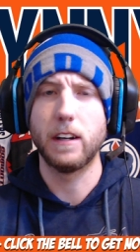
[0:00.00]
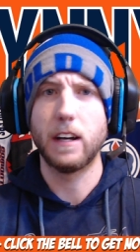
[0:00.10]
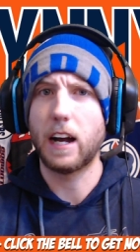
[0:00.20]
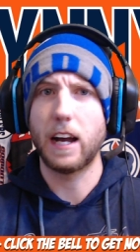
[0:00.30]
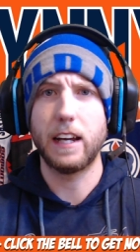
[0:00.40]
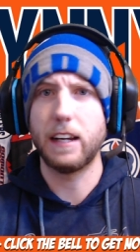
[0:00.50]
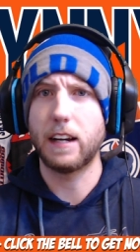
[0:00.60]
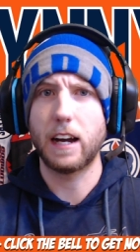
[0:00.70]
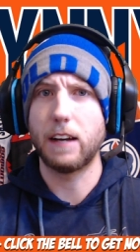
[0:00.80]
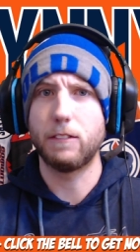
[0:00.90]
I
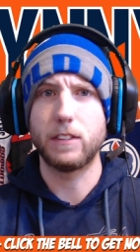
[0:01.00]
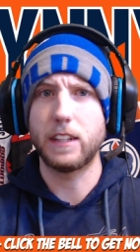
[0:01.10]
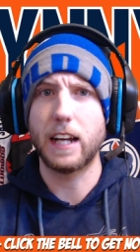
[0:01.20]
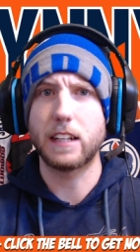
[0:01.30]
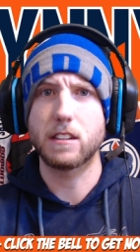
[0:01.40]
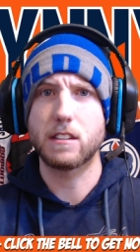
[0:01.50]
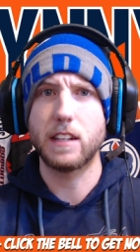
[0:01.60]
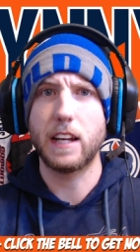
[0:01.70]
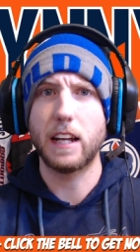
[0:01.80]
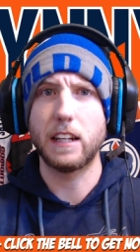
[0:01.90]
I have yet to
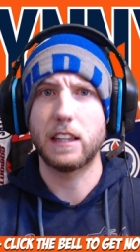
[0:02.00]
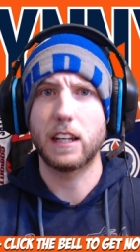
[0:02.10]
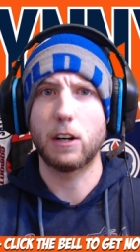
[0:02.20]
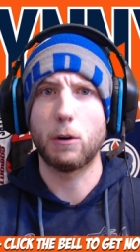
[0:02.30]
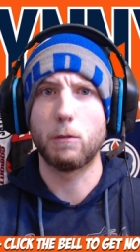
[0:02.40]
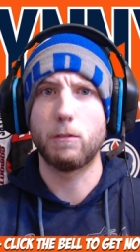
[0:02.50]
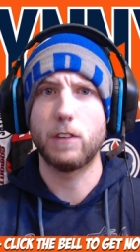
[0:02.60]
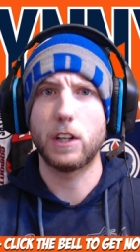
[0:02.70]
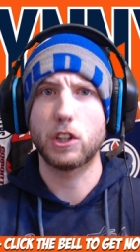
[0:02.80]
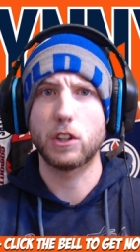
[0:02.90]
see anything
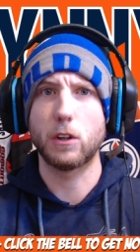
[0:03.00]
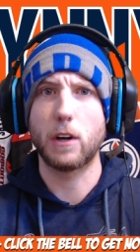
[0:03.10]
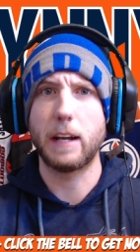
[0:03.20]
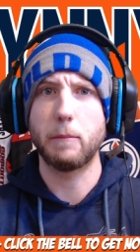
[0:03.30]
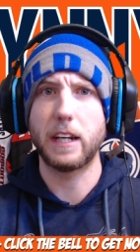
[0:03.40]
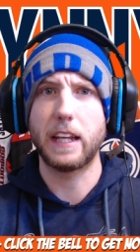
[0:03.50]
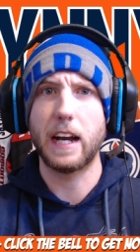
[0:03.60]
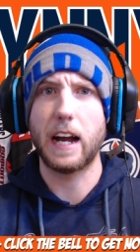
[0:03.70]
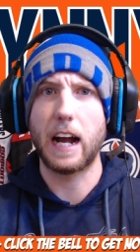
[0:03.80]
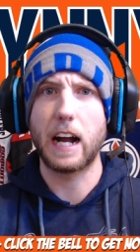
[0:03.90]
official or anybody
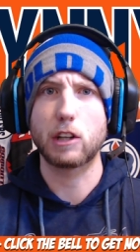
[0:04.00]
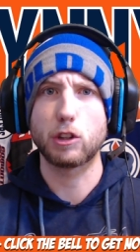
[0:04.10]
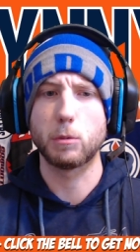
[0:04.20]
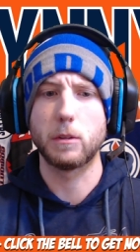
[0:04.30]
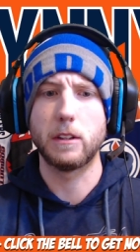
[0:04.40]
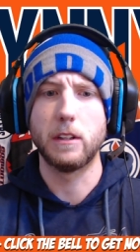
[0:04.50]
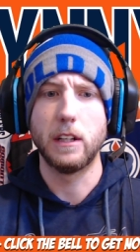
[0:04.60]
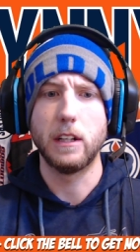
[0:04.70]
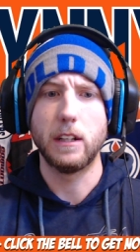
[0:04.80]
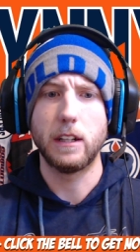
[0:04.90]
actual
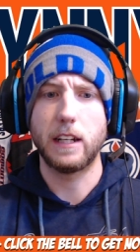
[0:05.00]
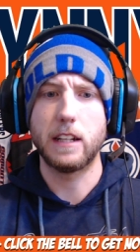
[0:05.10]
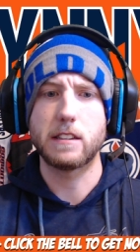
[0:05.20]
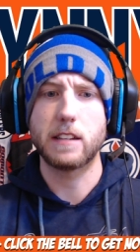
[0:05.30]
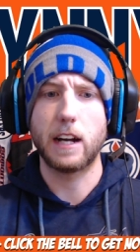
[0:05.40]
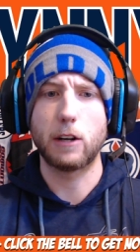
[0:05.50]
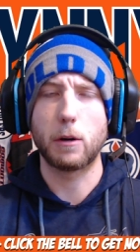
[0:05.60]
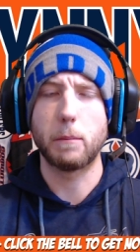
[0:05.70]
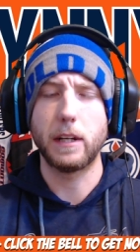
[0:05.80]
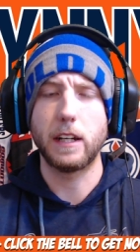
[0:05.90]
insider
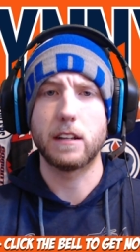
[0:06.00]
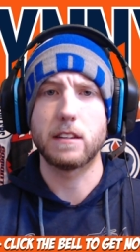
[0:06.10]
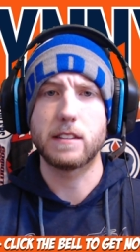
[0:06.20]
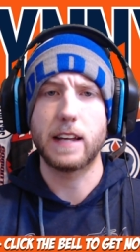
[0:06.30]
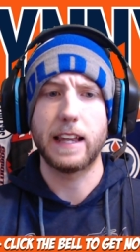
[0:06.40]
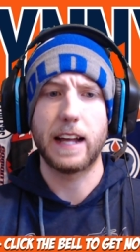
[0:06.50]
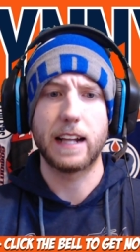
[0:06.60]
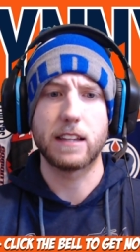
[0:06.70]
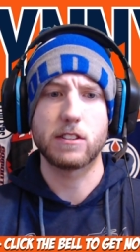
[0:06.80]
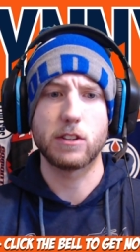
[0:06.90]
opinion say
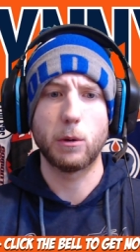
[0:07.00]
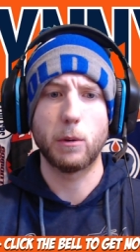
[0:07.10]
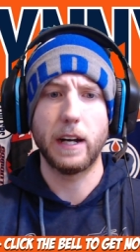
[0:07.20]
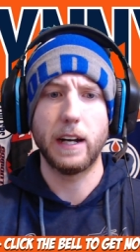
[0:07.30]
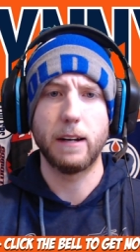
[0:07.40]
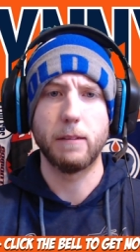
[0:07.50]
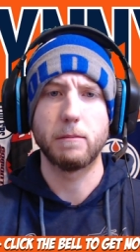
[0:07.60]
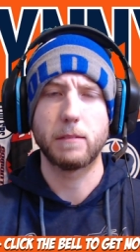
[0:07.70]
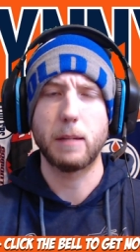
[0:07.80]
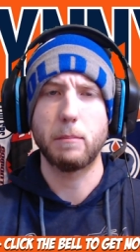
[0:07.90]
that. So uh,
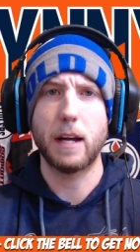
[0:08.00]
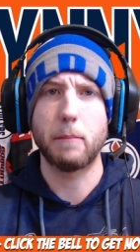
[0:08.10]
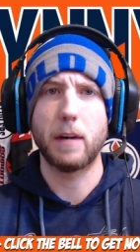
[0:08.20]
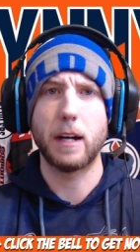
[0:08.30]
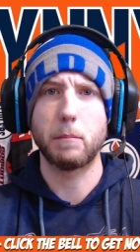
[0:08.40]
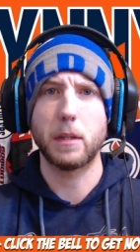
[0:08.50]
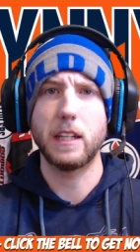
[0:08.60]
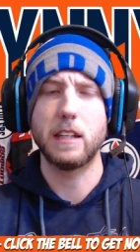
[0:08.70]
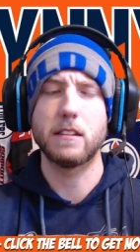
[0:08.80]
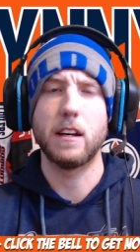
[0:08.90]
keep that in mind,
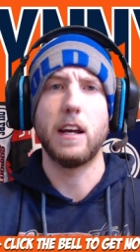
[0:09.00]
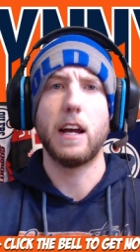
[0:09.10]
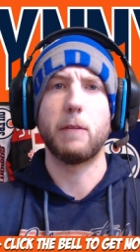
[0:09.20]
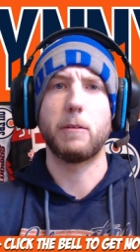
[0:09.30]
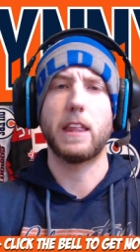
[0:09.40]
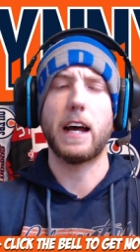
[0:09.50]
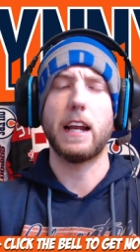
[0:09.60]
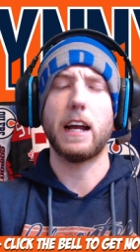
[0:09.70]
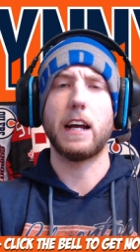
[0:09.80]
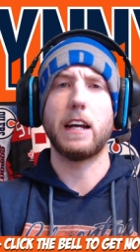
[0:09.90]
please. And with
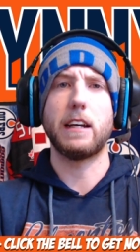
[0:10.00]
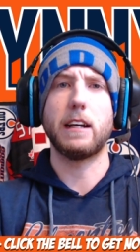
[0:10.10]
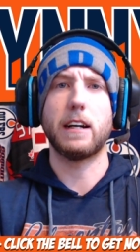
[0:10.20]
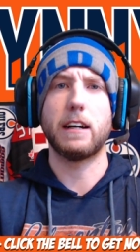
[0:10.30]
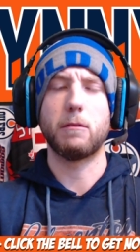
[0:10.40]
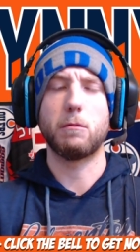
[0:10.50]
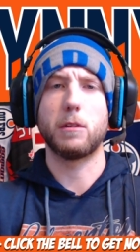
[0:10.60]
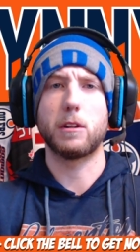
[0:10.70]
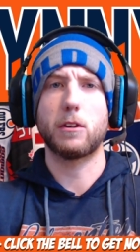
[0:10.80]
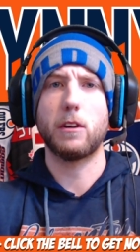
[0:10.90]
that, I uh,
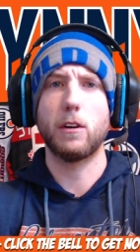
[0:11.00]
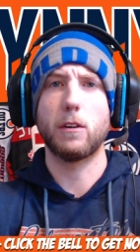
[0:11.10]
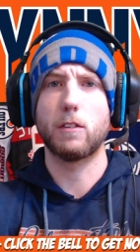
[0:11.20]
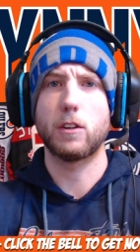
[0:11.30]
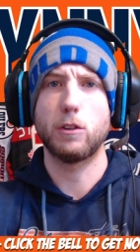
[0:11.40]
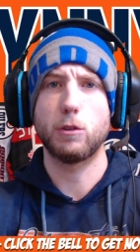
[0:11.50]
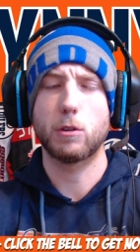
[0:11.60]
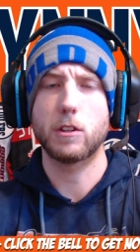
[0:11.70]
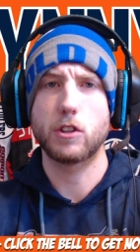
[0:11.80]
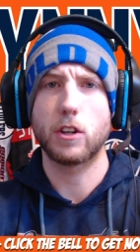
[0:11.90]
turn it over to
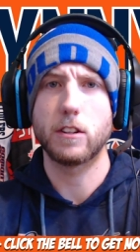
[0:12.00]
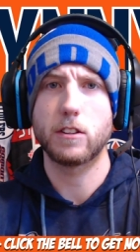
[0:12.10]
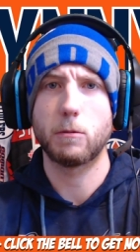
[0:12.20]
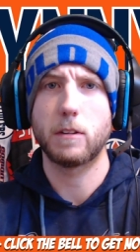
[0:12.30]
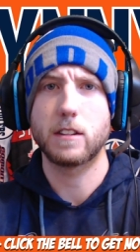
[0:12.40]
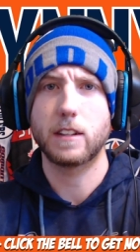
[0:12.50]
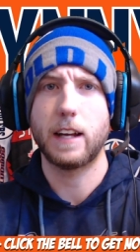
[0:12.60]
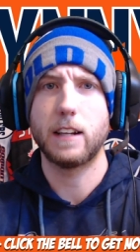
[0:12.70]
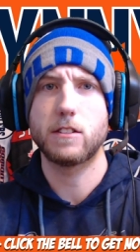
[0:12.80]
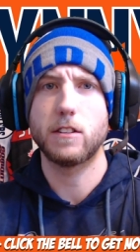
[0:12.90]
Chris Johnson once
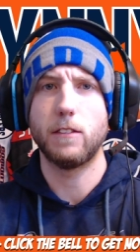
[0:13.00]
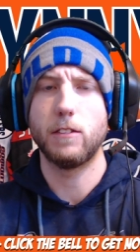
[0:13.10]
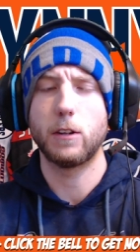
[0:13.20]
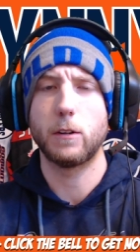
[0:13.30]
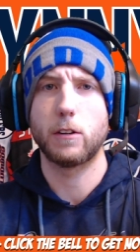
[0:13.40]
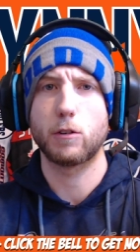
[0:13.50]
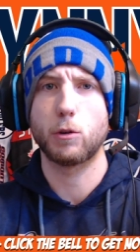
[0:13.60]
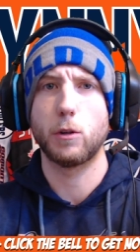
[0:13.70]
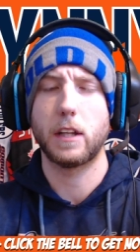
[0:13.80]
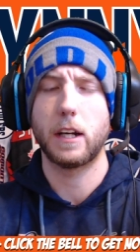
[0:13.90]
again, solving the Oilers'
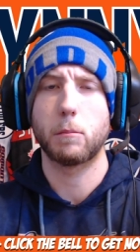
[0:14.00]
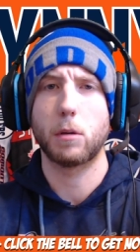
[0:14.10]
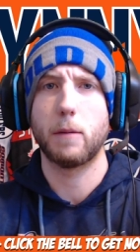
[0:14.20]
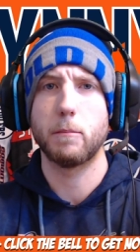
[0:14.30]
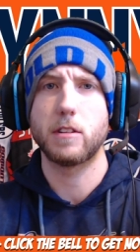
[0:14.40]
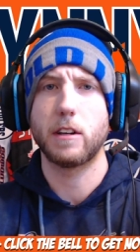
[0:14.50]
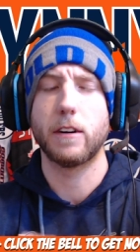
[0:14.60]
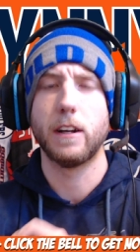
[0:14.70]
goaltending problems here.